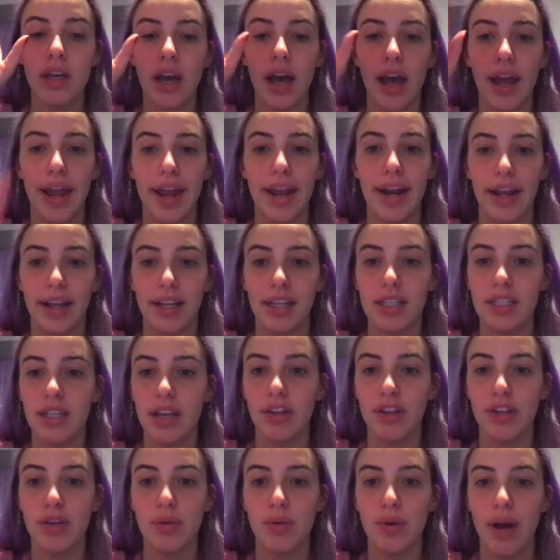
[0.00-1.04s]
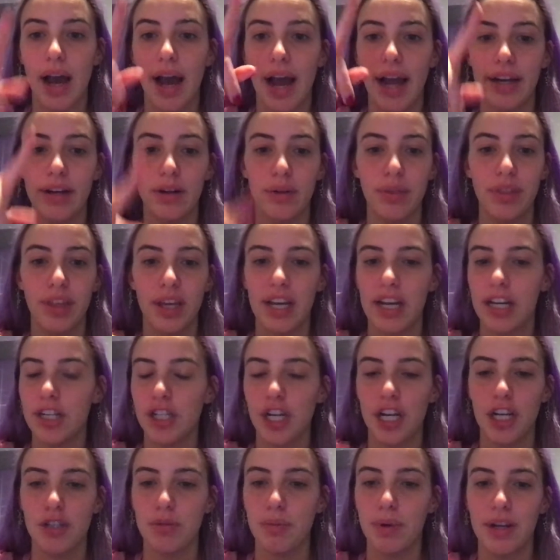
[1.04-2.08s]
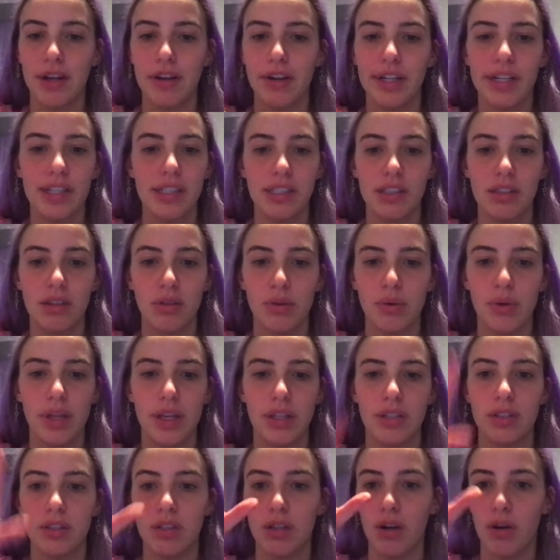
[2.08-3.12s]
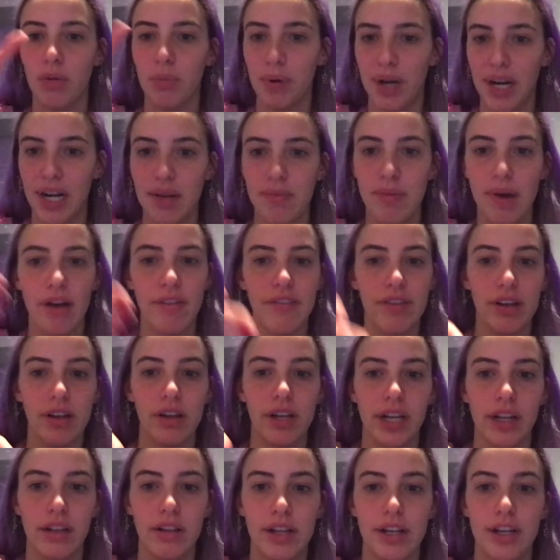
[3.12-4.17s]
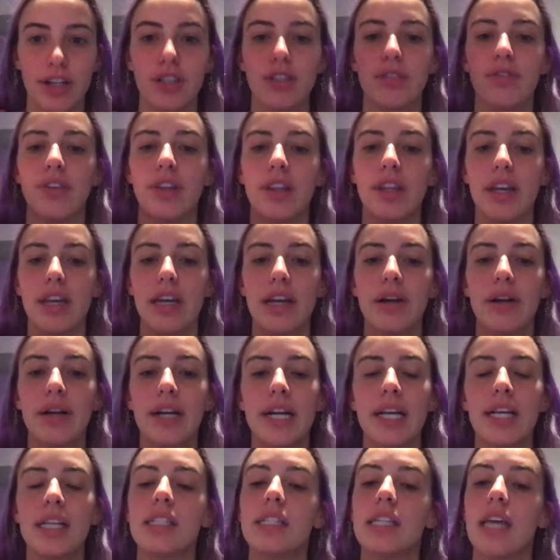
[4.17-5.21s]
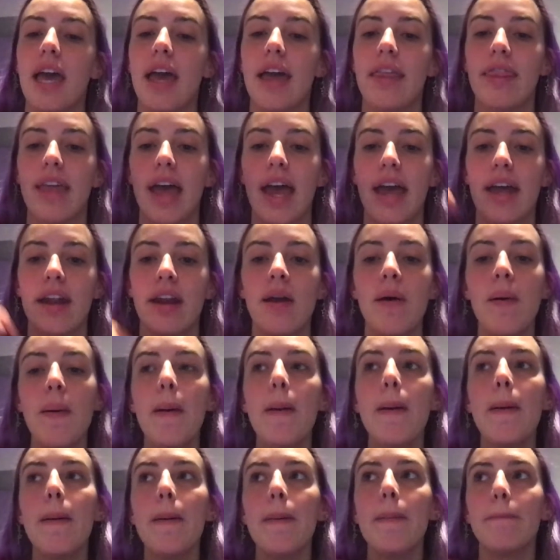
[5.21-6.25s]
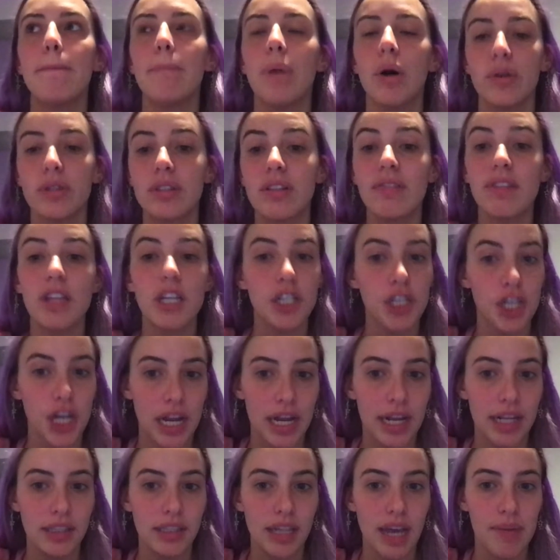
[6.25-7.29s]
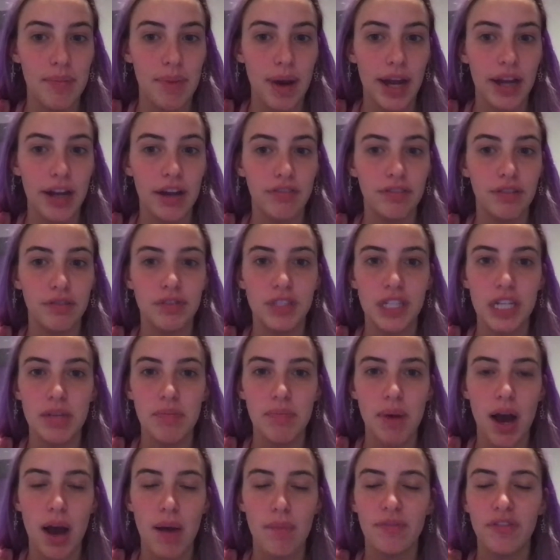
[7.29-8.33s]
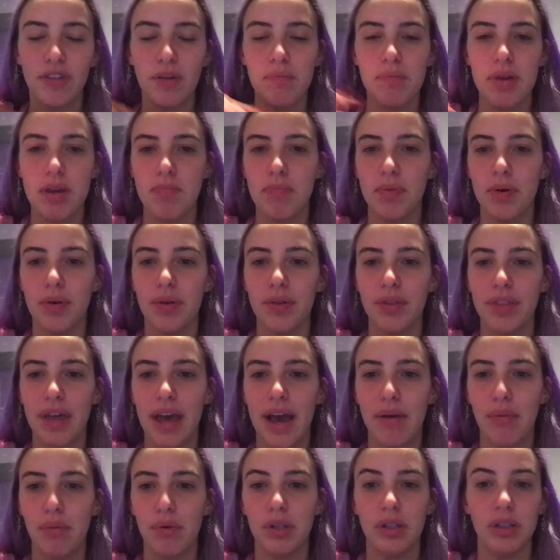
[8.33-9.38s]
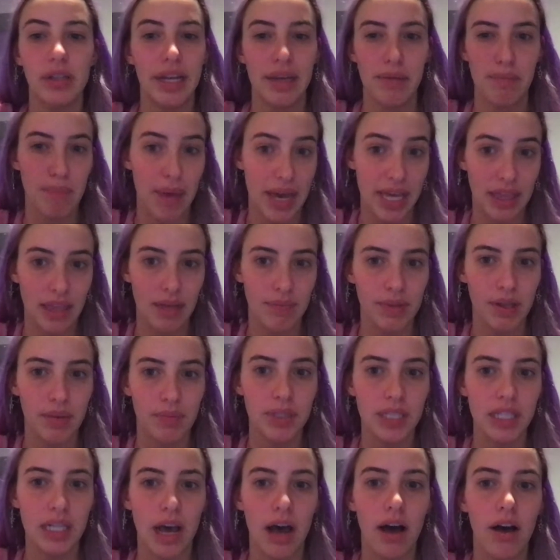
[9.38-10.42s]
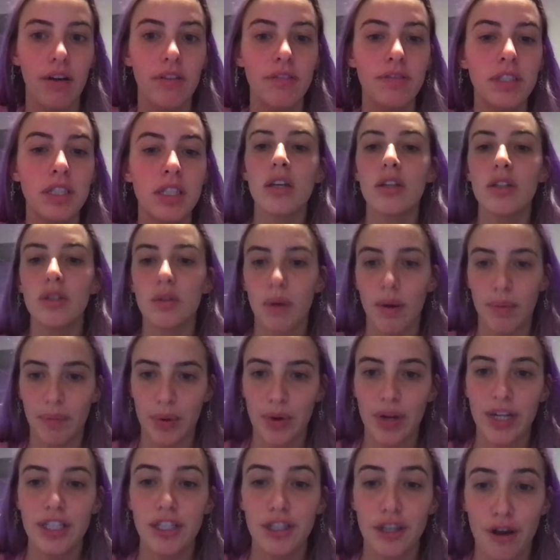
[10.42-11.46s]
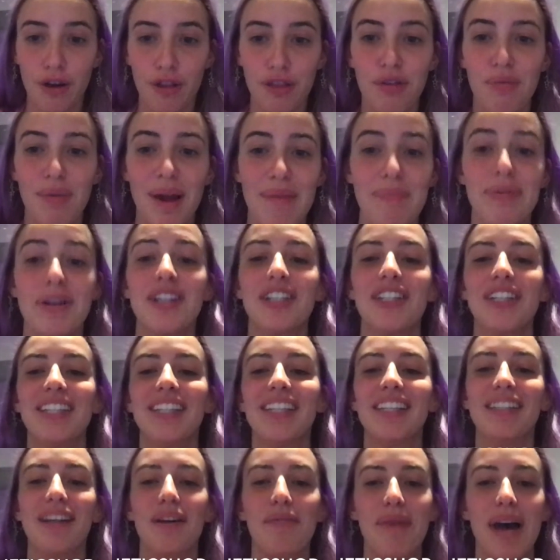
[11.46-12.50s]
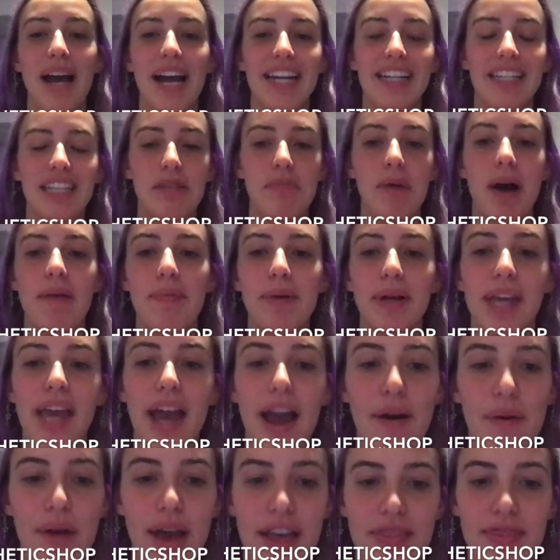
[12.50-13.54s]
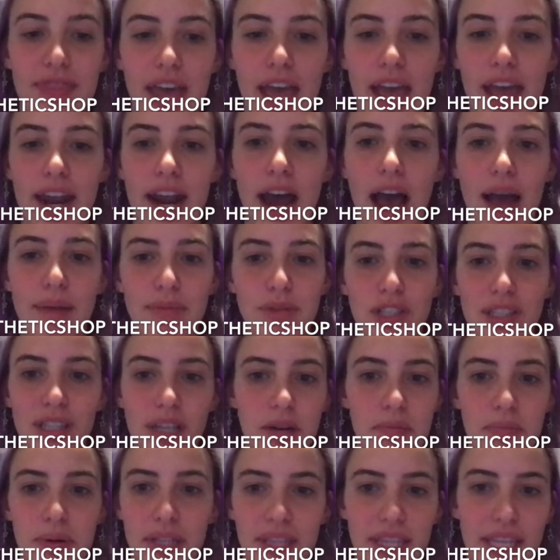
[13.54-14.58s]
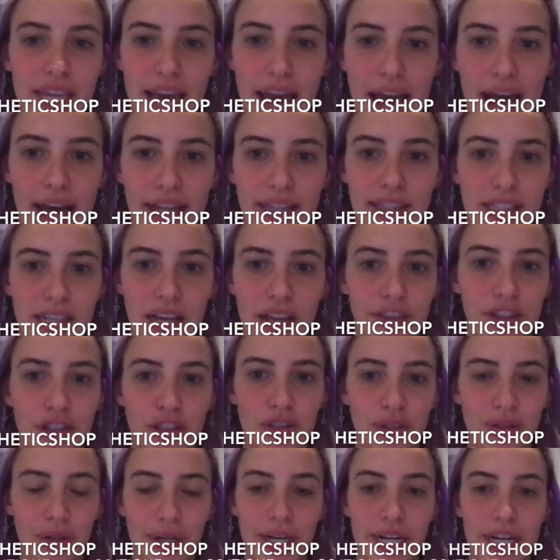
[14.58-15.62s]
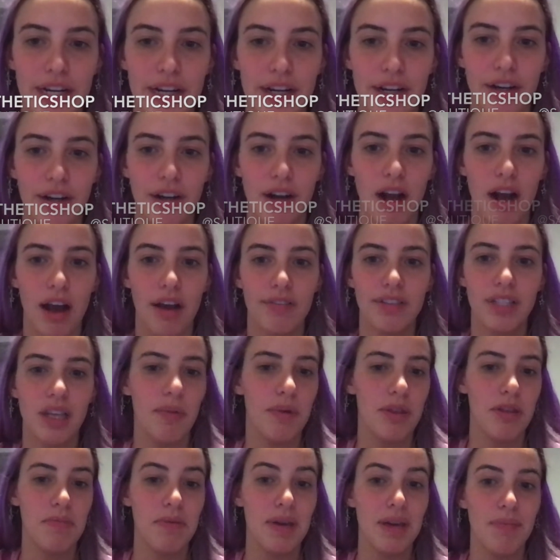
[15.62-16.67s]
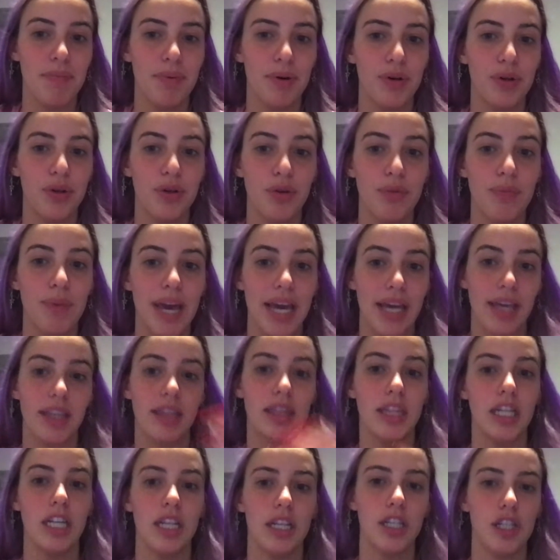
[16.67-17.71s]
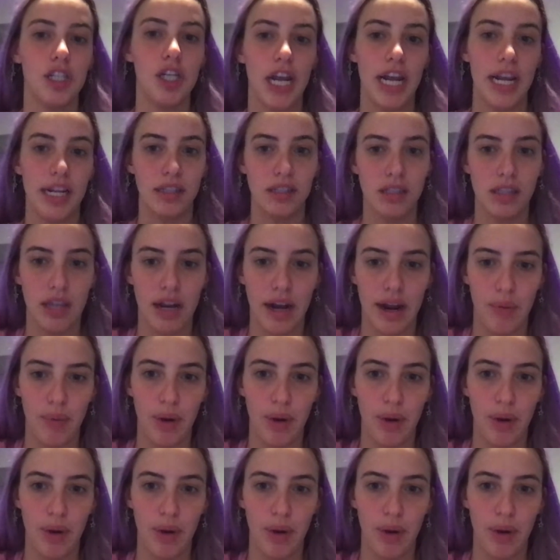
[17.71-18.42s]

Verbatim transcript: And I can tell you, I don't think I changed my earrings through this, so Brandy Melville and Claire's for the earrings, and then most of the chains I buy off of Depop from people that will like make them themselves. So I'm going to go through my purchases on my Depop account and then I'm just going to put the ads on the screen here of some of the people who make the chains that I